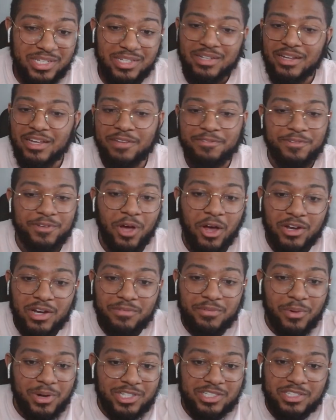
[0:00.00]
if y'all
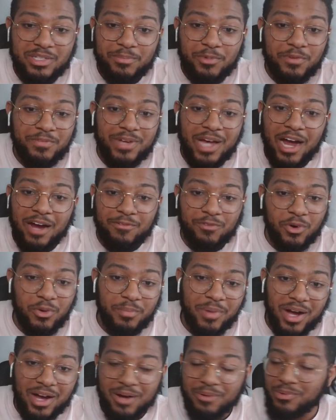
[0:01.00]
never watched the movie I,
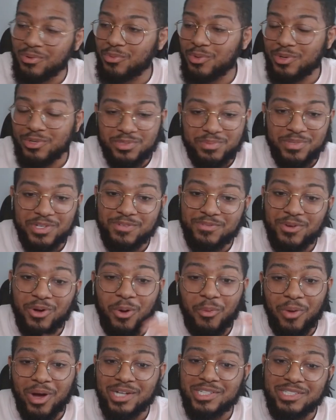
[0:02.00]
Robot with Will Smith, go
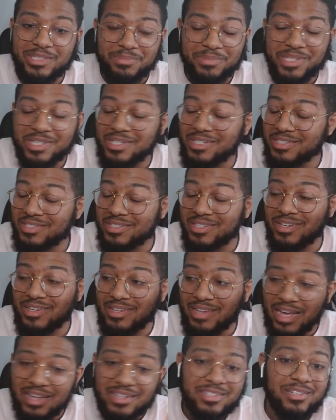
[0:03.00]
watch it, because
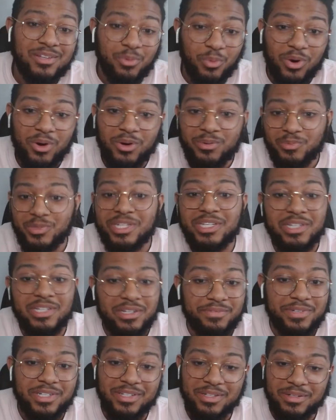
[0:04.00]
that's the world we
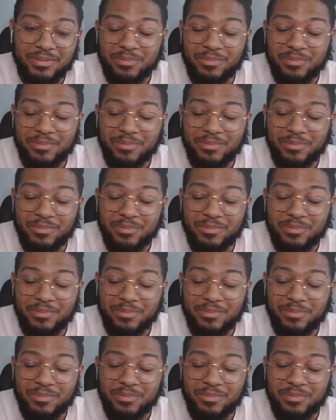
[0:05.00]
live in it,